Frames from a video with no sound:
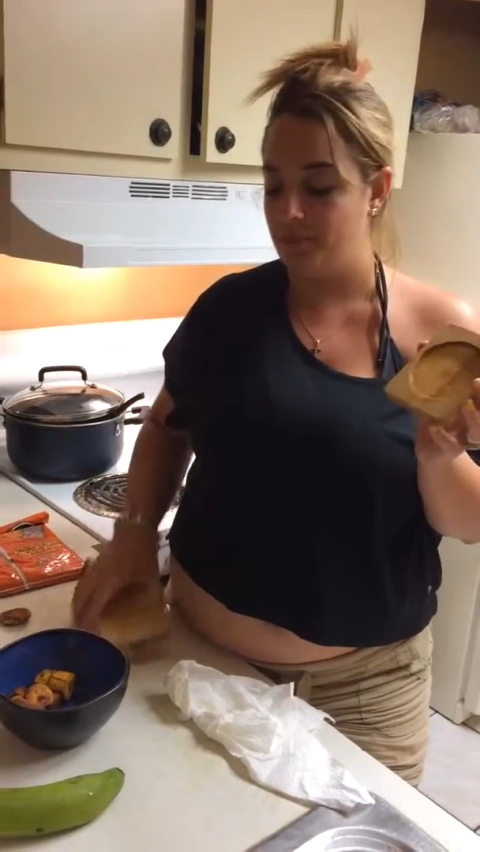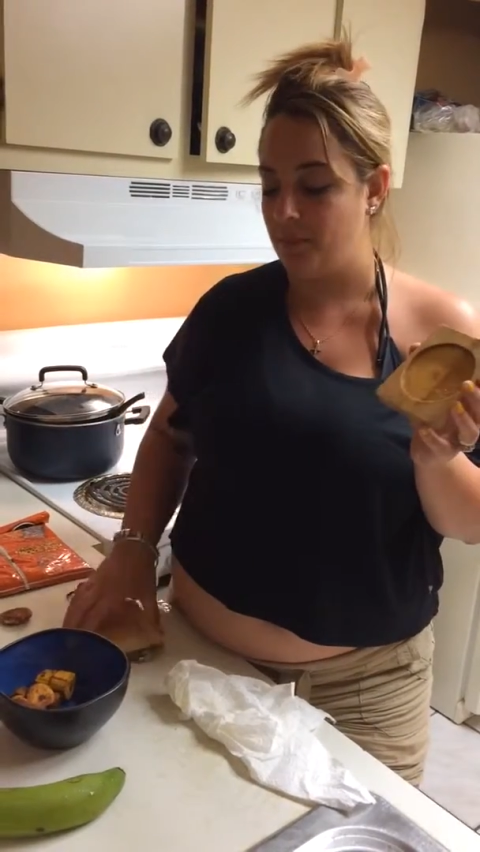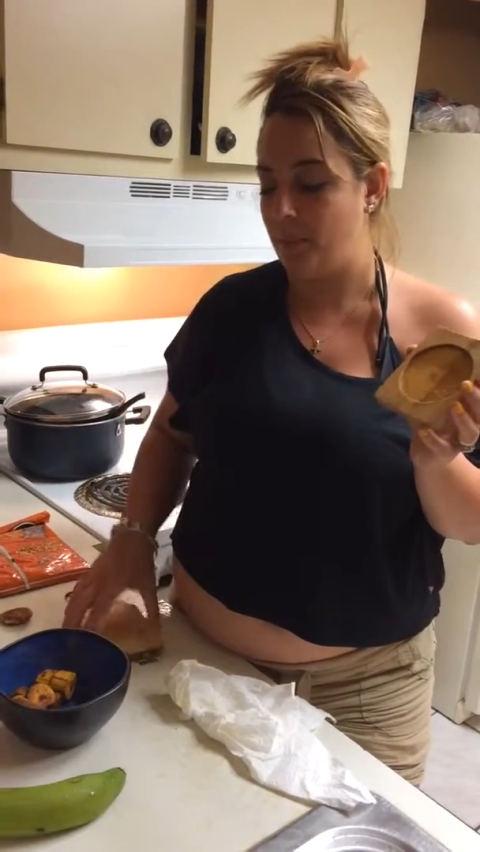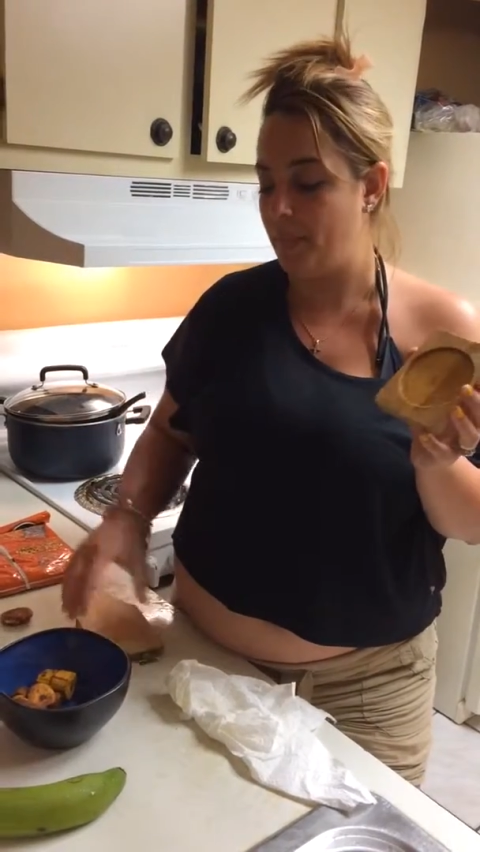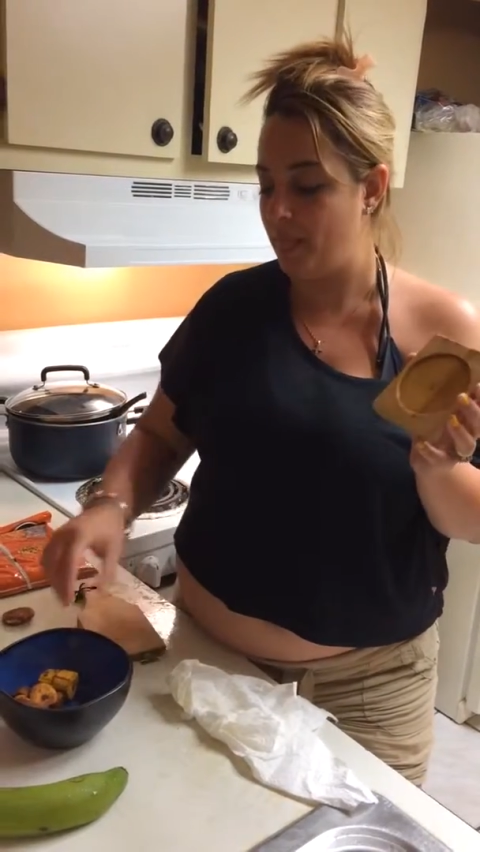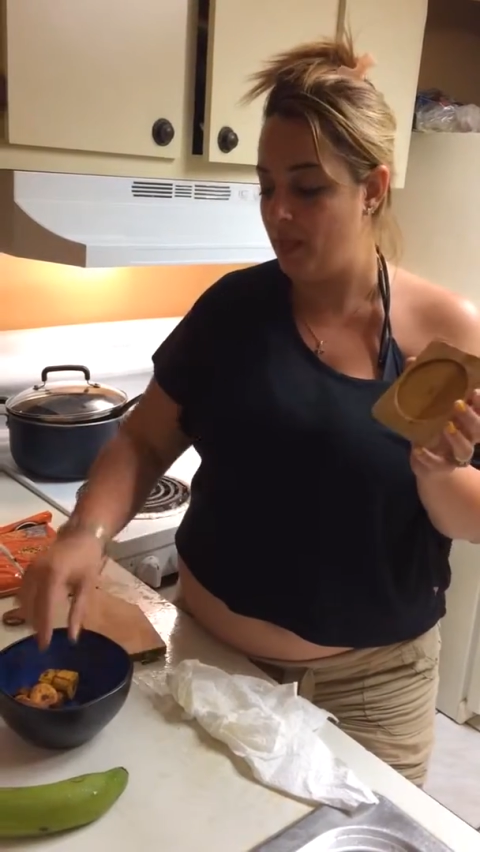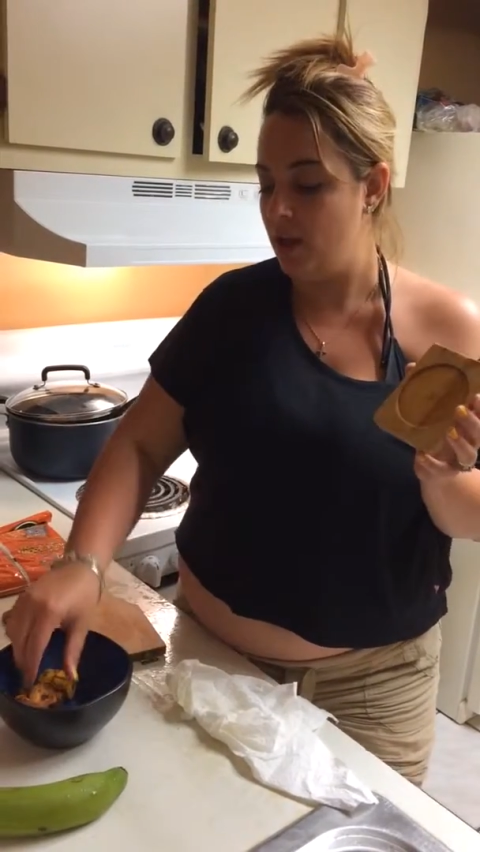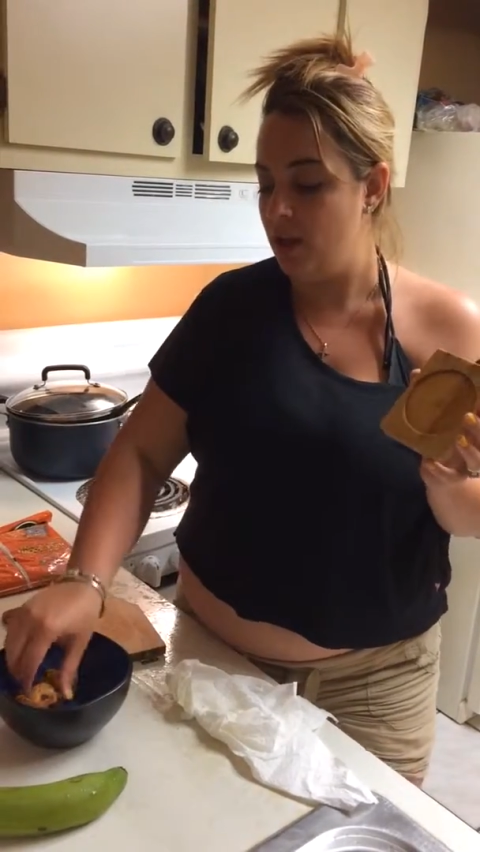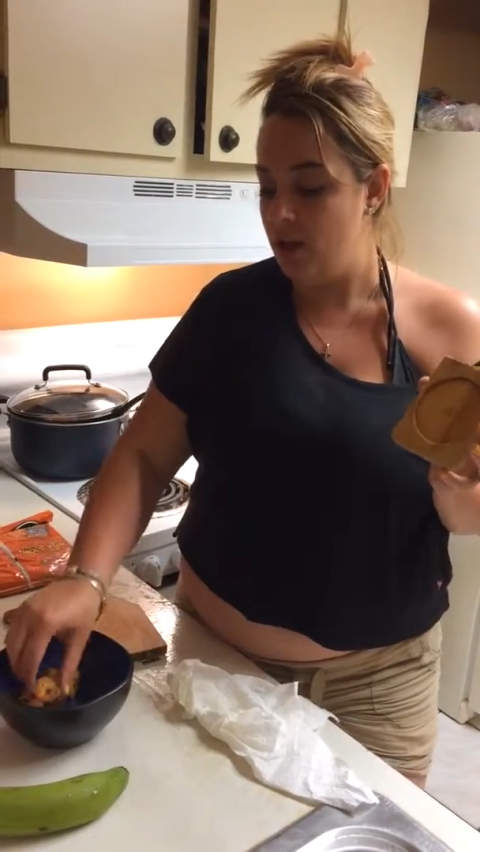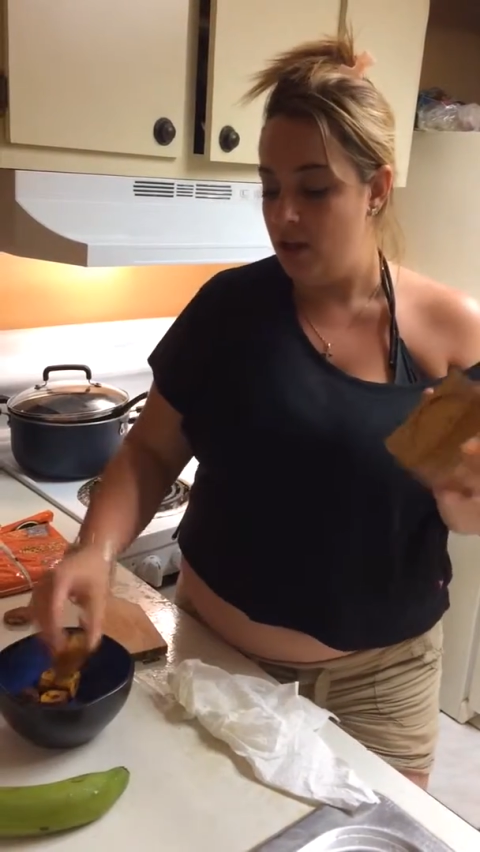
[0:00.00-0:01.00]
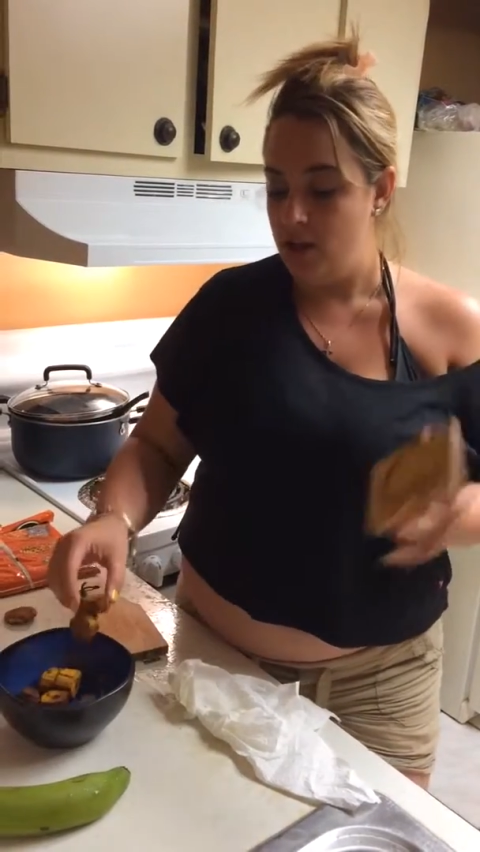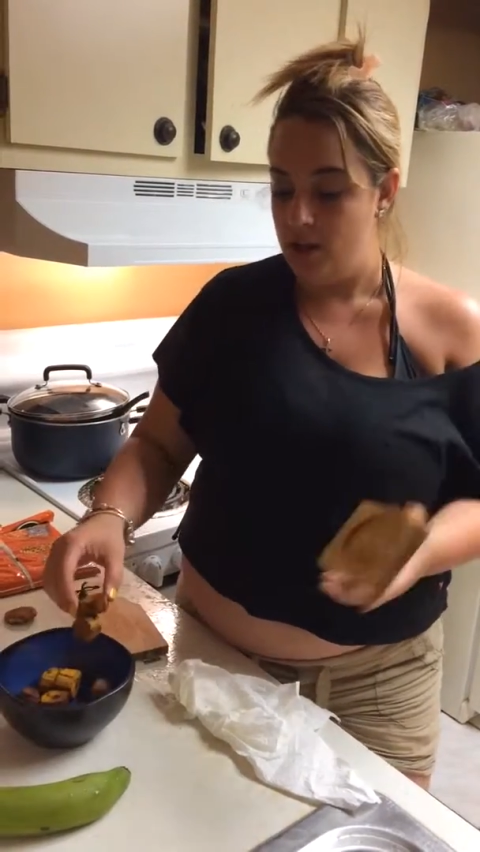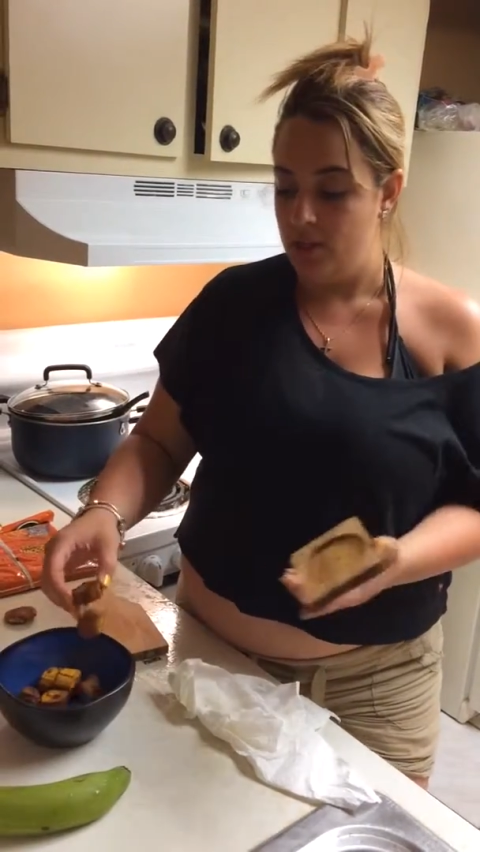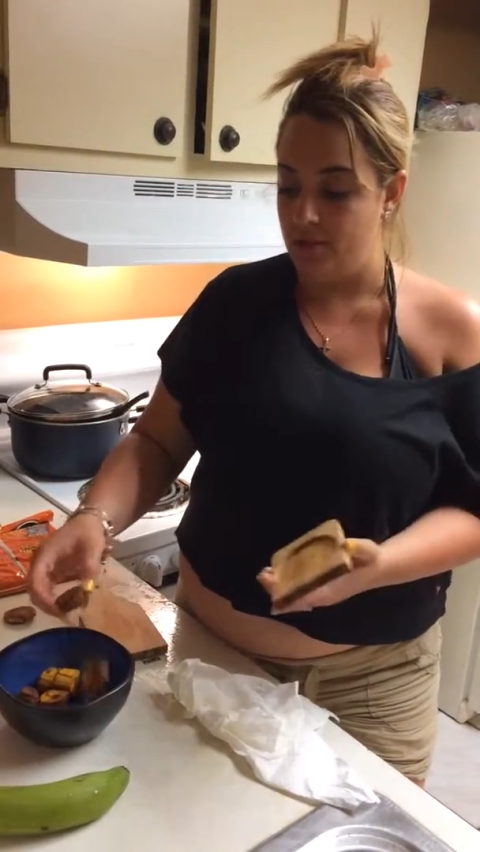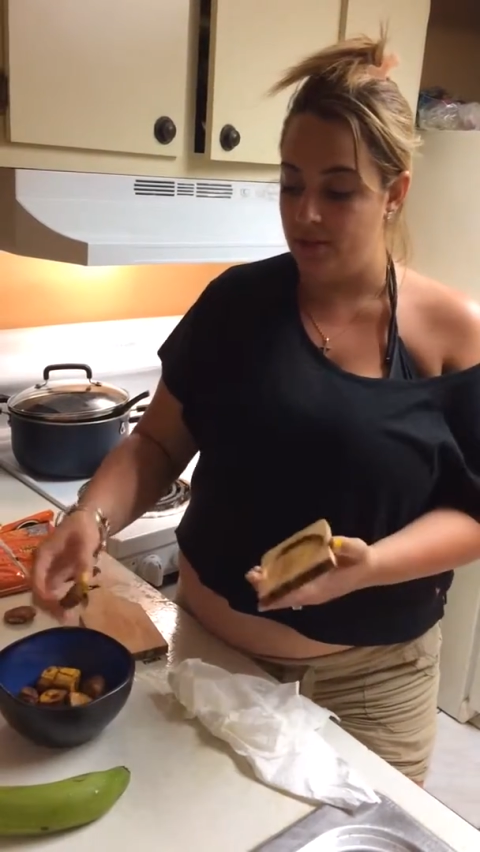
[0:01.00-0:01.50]
The
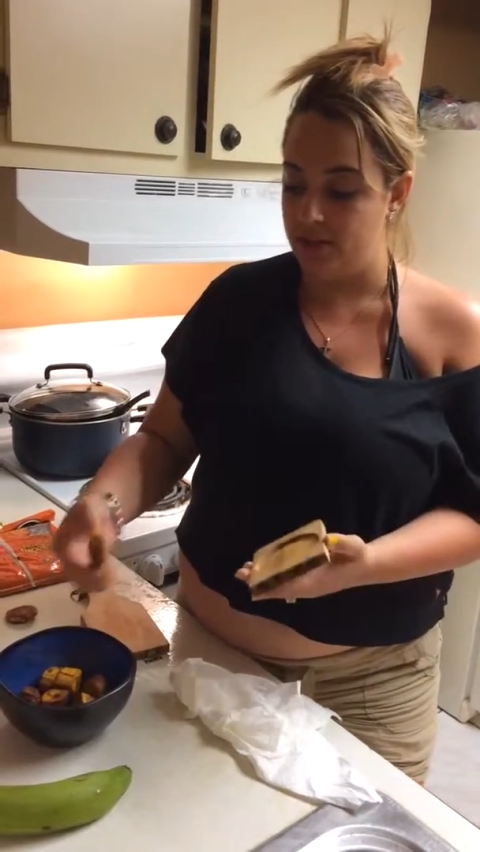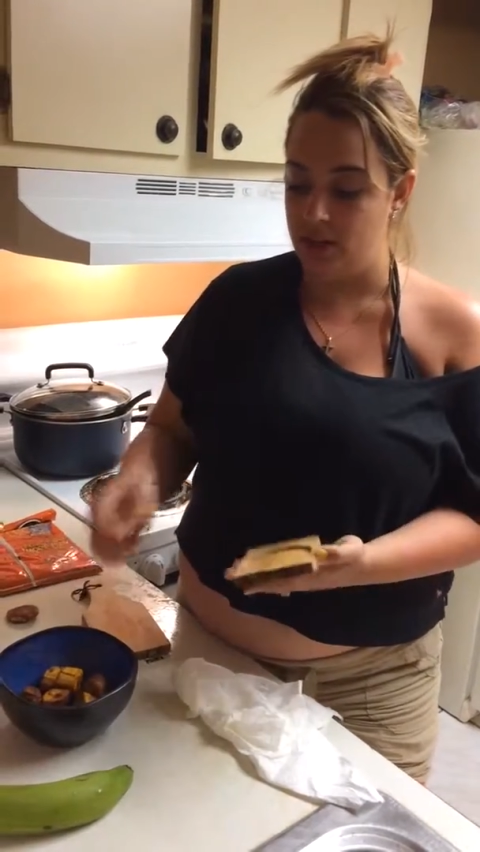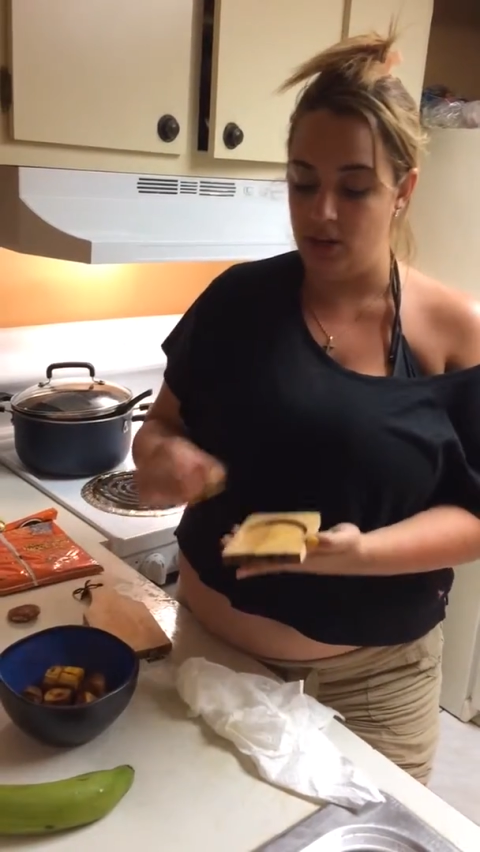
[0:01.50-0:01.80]
first